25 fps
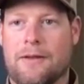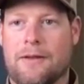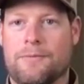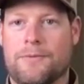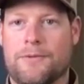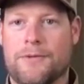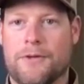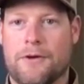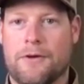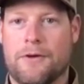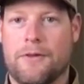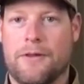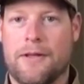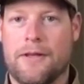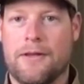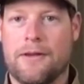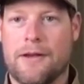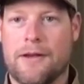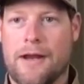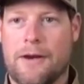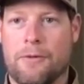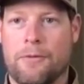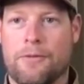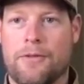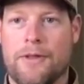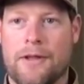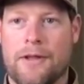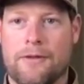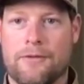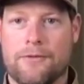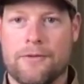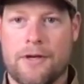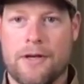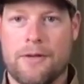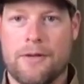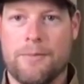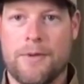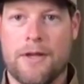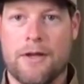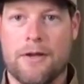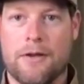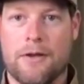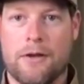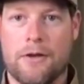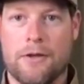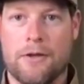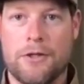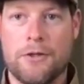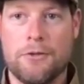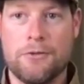certainly I don't think is going to be
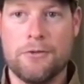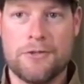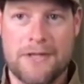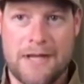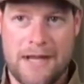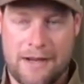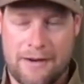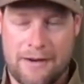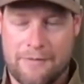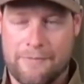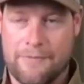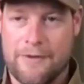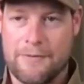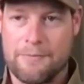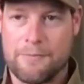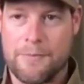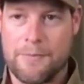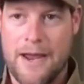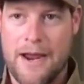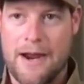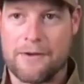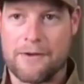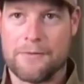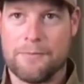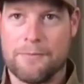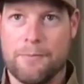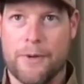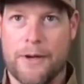a huge negative impact.